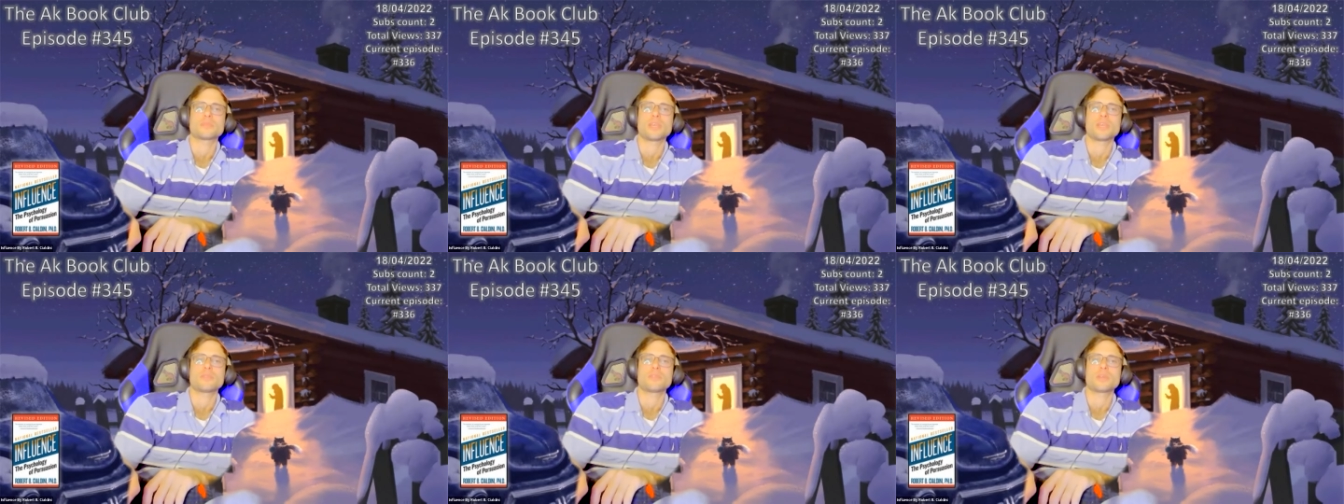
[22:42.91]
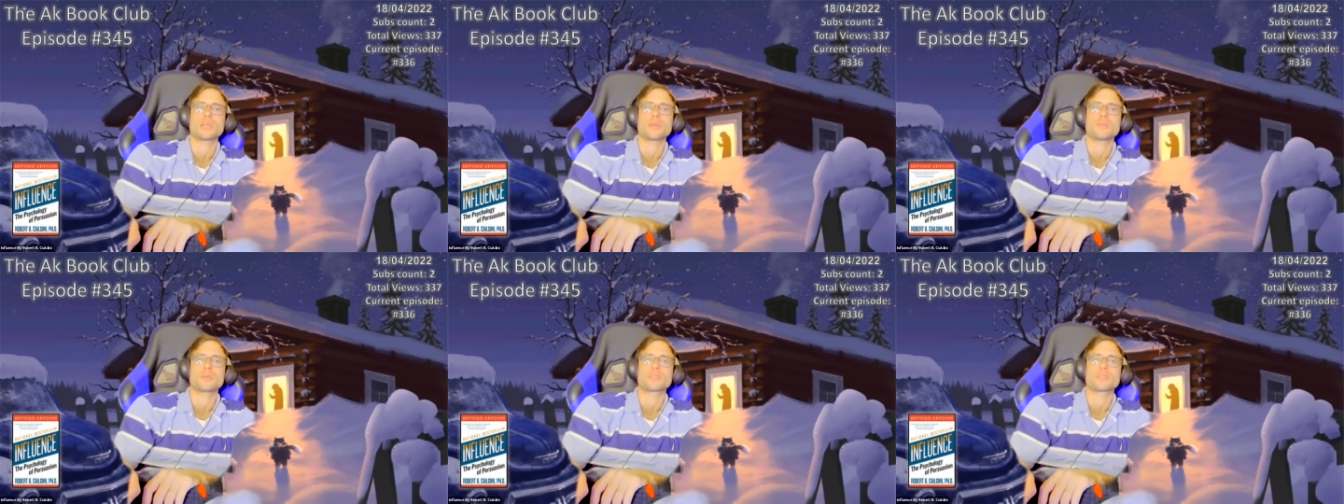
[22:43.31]

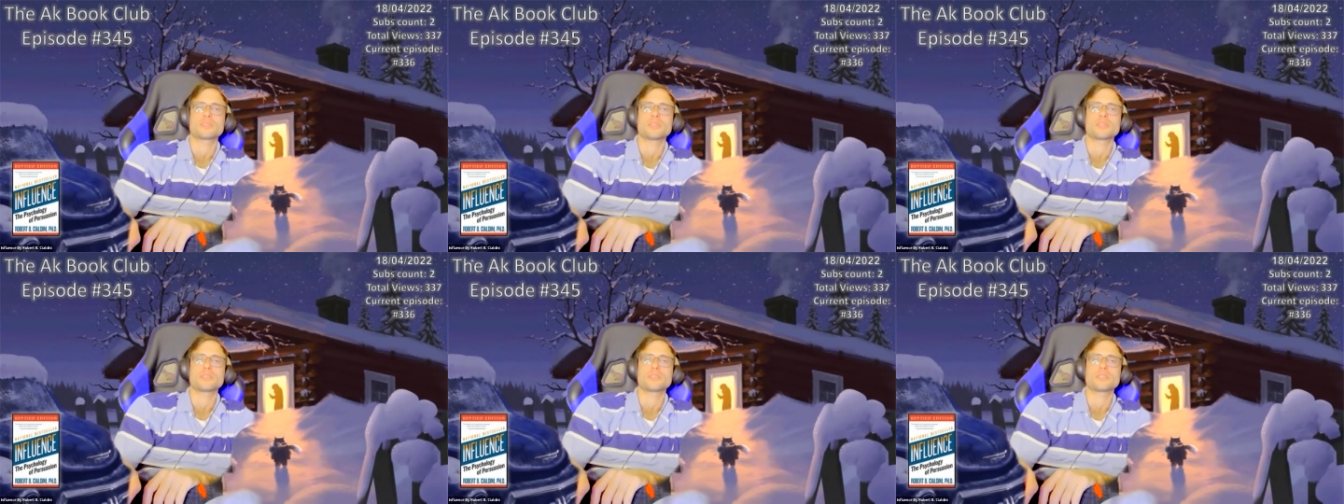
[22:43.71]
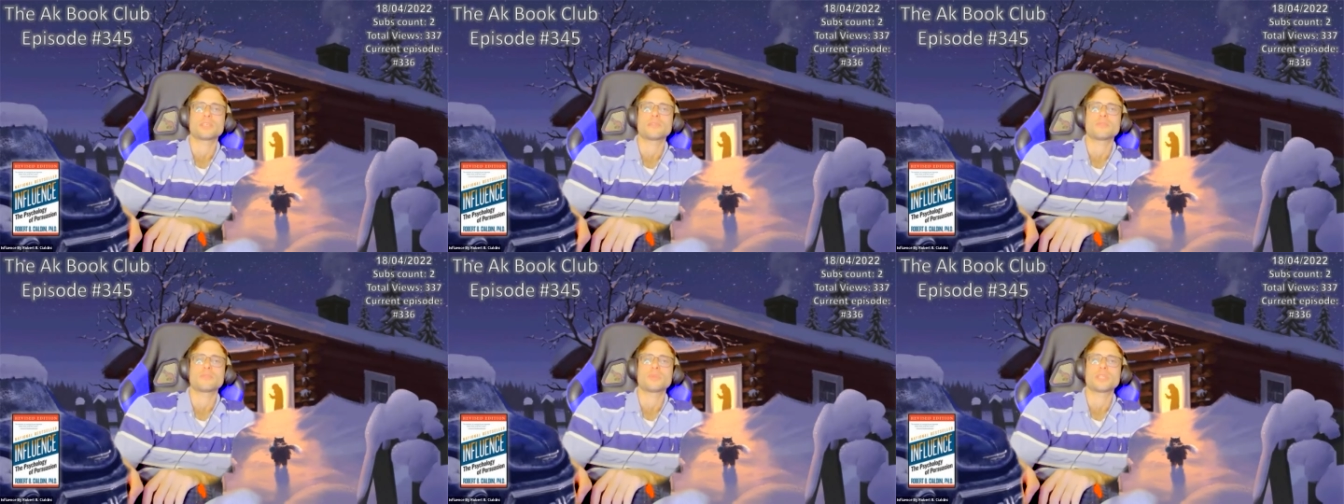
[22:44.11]
behavior presents
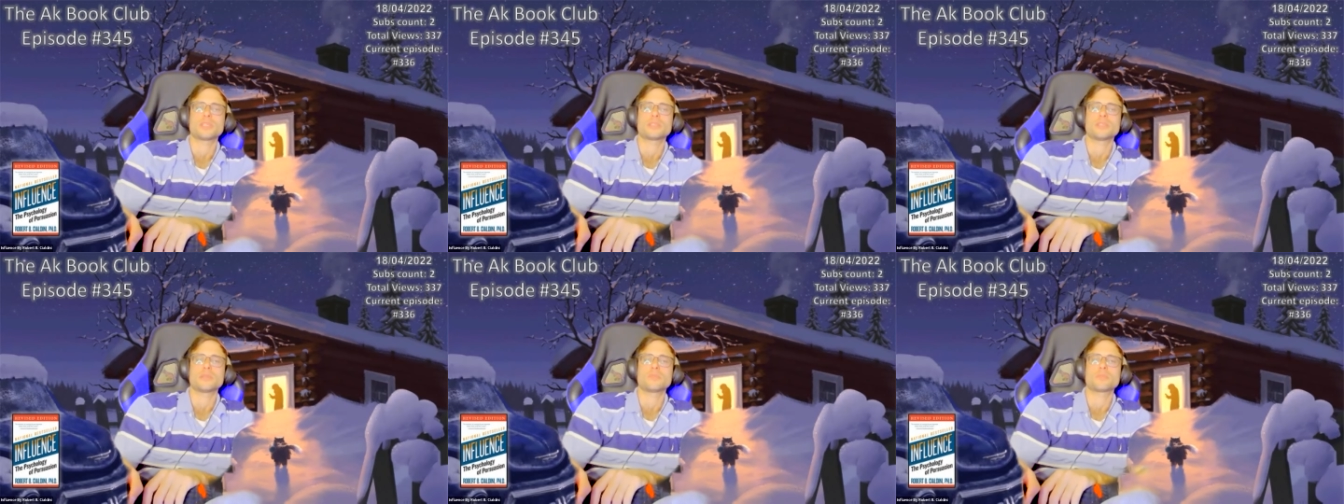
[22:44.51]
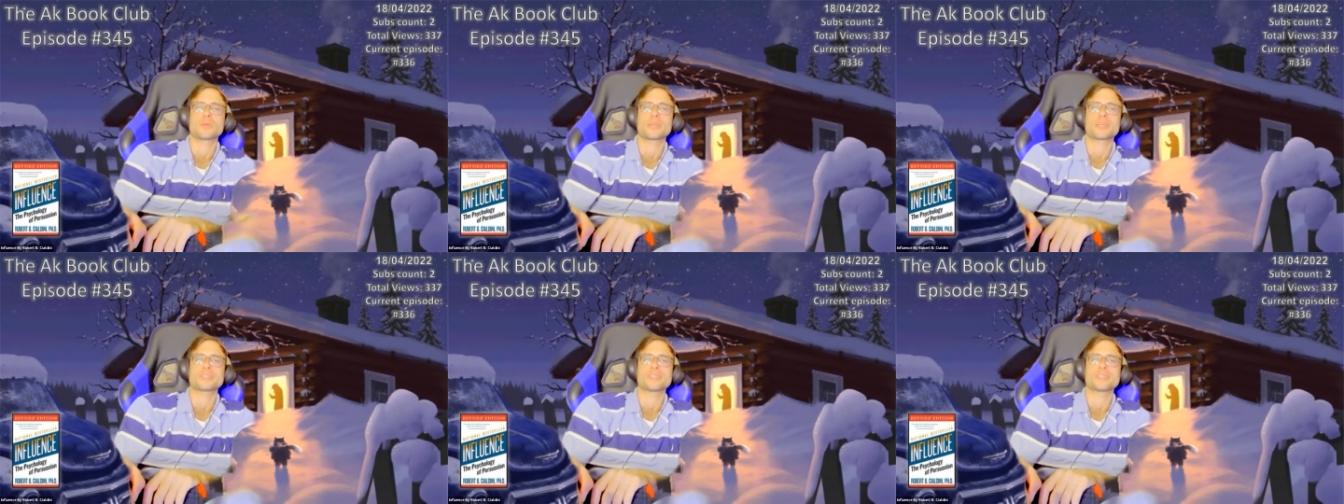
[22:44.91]
itself
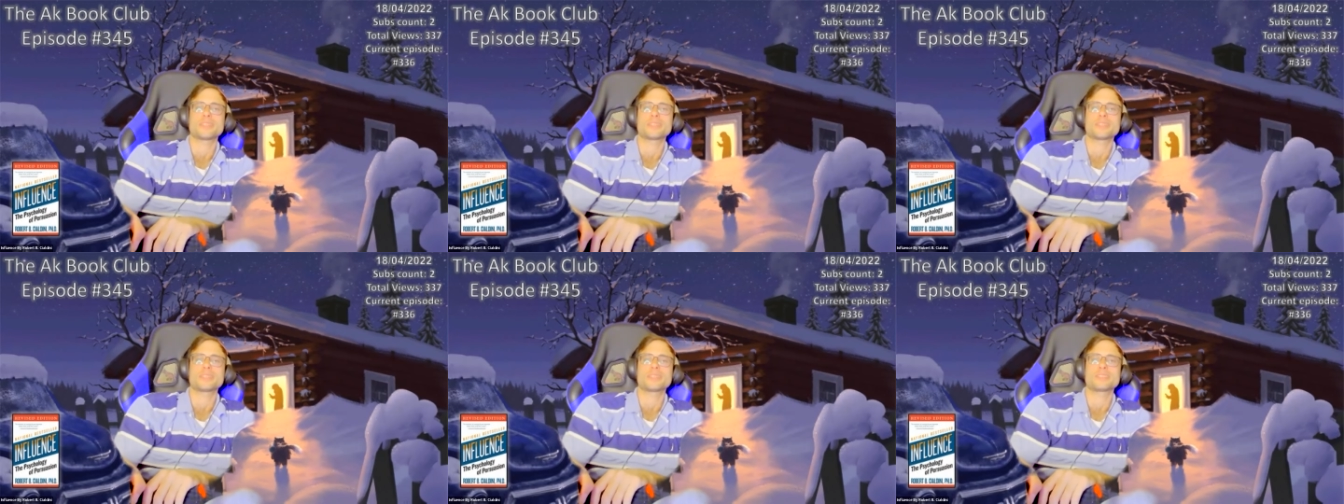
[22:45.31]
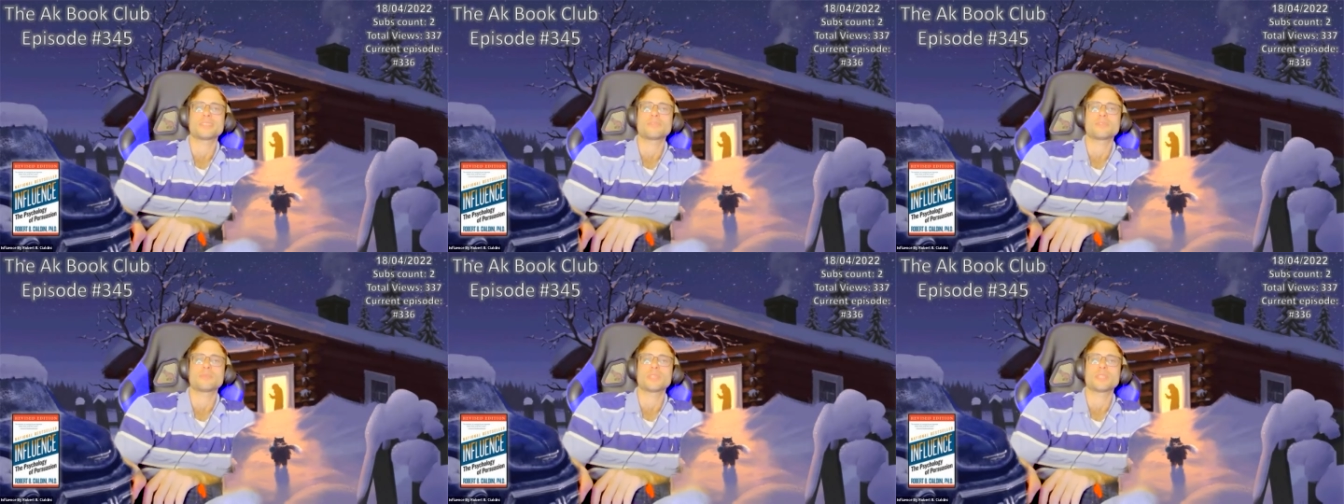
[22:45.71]

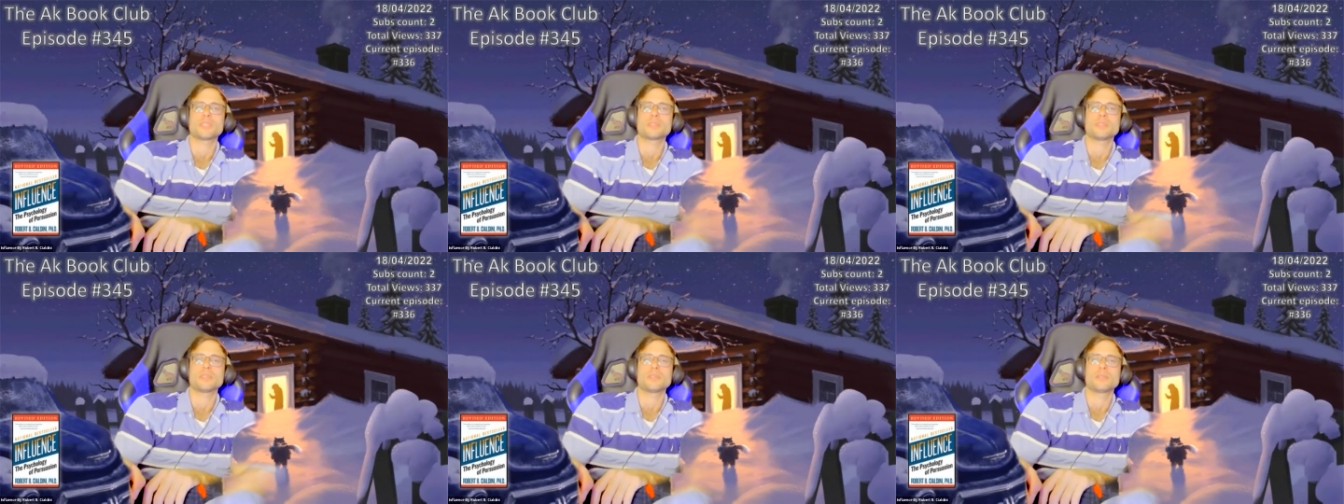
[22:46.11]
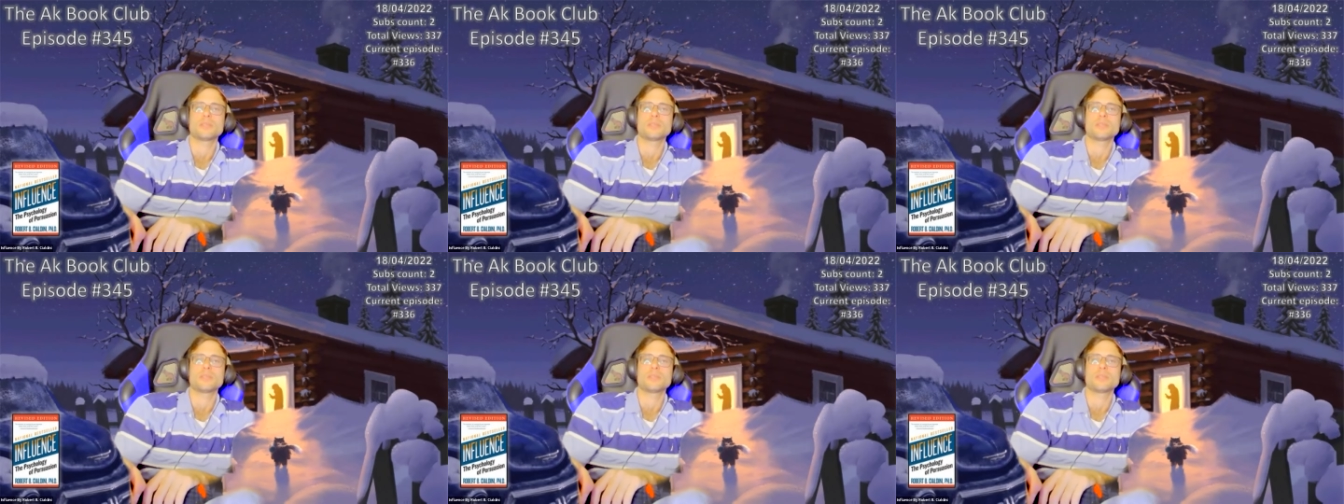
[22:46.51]
immediately.